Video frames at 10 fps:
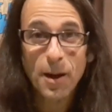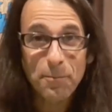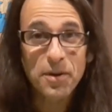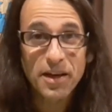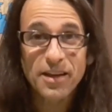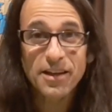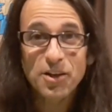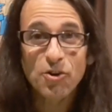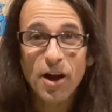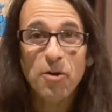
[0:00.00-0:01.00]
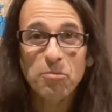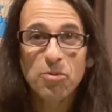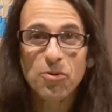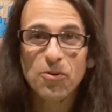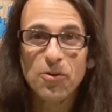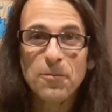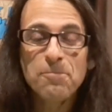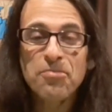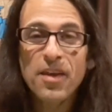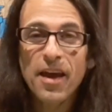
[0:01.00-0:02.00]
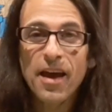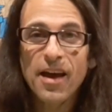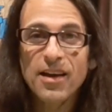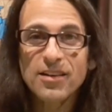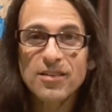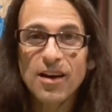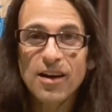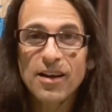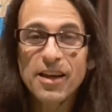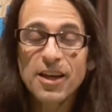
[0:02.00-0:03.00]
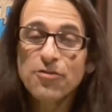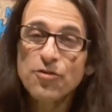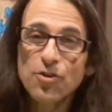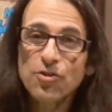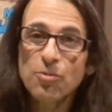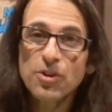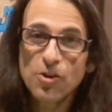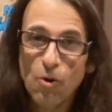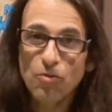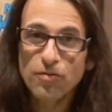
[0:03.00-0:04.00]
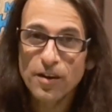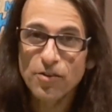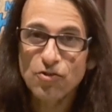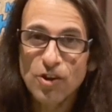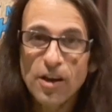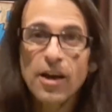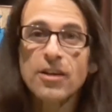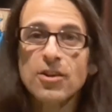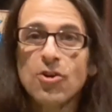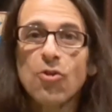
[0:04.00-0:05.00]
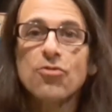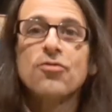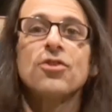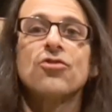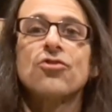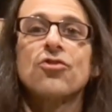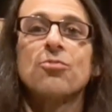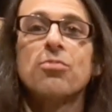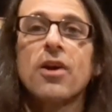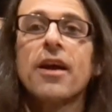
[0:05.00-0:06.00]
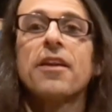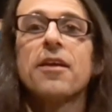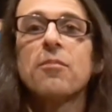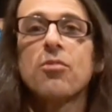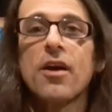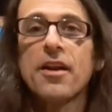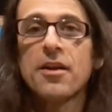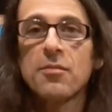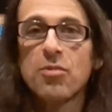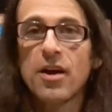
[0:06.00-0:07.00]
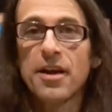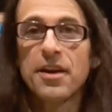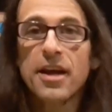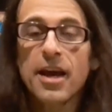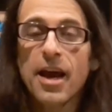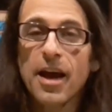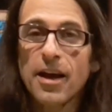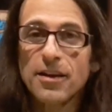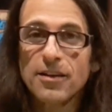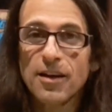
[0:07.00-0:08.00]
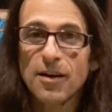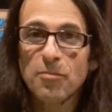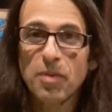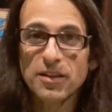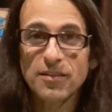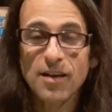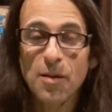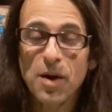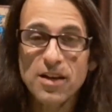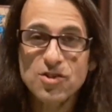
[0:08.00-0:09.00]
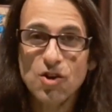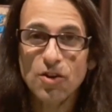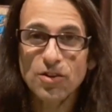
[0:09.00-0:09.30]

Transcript: a big in-ground pool. And he filled it with goldfish. And the goldfish just bred and bred and bred. And by the time I saw